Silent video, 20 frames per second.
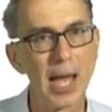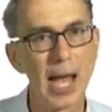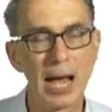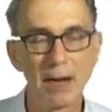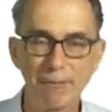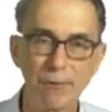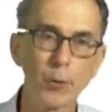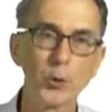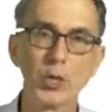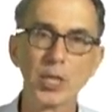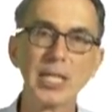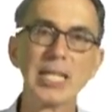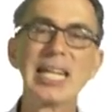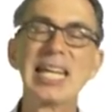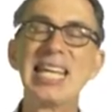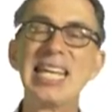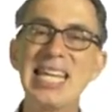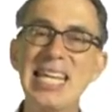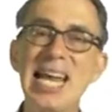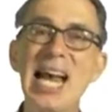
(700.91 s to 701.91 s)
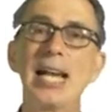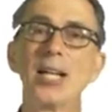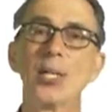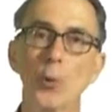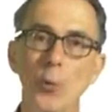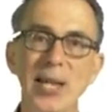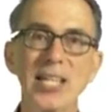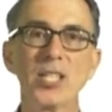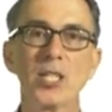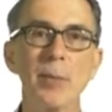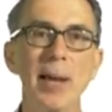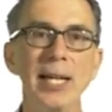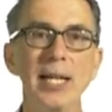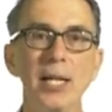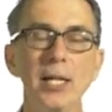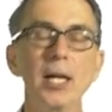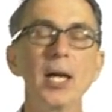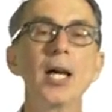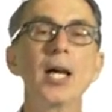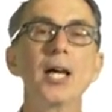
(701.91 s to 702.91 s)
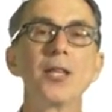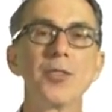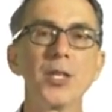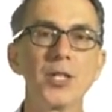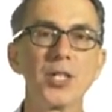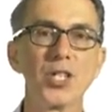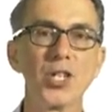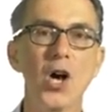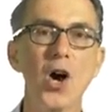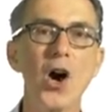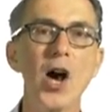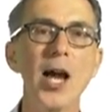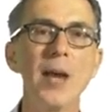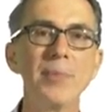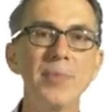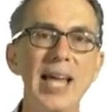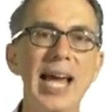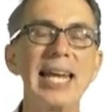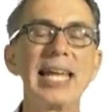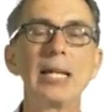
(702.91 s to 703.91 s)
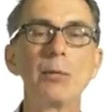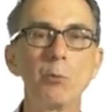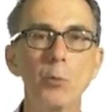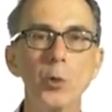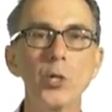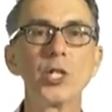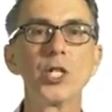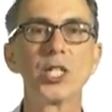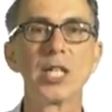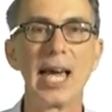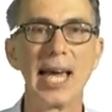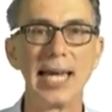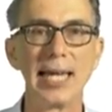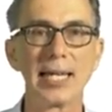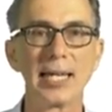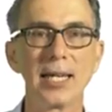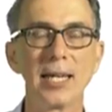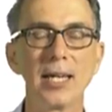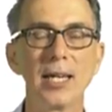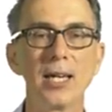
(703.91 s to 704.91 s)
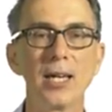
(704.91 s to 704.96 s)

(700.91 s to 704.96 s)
Unfortunately, he underestimated the time that it would take